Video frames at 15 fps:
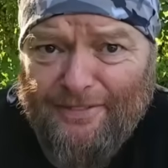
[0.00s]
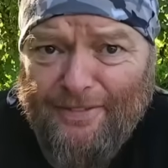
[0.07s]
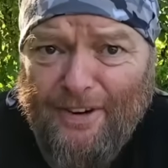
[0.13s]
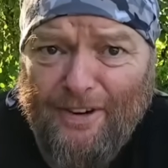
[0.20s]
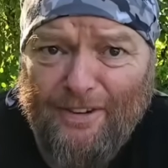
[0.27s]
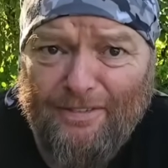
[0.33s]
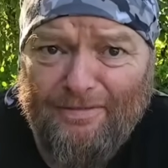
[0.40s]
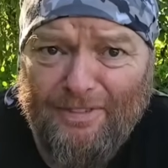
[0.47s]

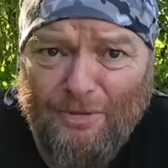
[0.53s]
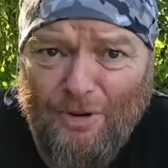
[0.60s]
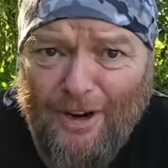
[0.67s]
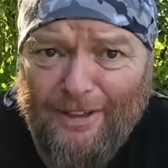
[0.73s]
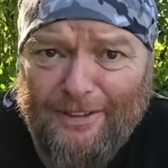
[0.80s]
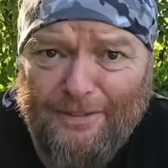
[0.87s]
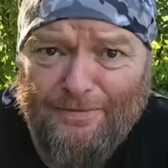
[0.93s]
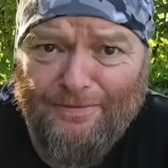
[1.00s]
for the
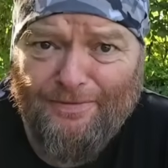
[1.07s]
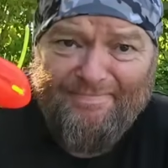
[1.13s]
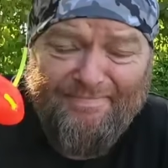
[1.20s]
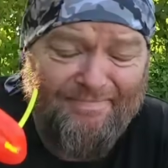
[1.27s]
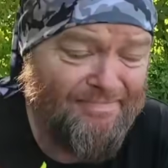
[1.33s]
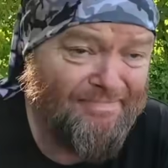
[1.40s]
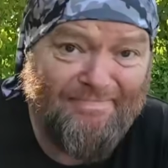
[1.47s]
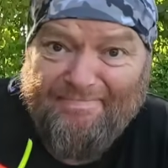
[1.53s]
want of
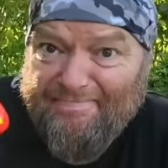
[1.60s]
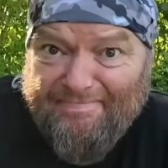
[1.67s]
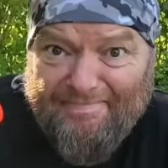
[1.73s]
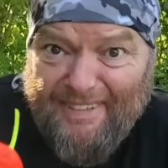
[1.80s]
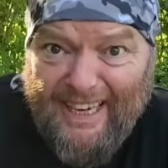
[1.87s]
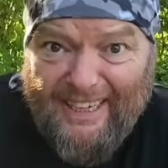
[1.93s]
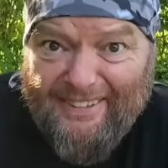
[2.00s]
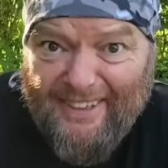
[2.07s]

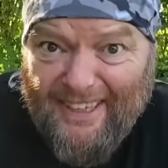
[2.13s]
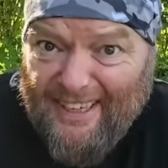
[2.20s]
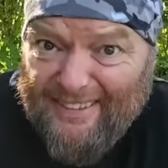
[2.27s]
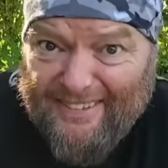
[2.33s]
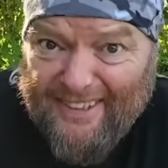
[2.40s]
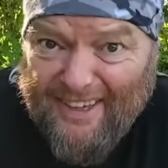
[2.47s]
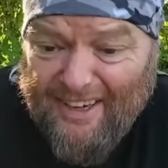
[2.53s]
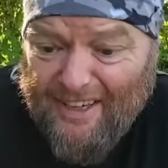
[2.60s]
anything
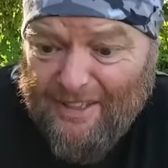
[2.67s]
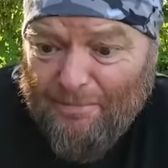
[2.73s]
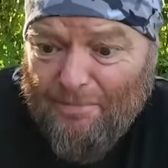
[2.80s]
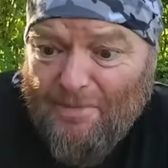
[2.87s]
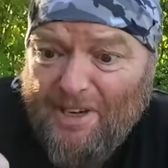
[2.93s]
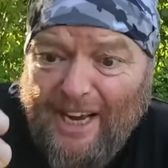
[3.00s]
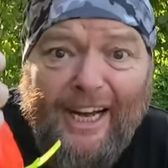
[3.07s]
else to call them.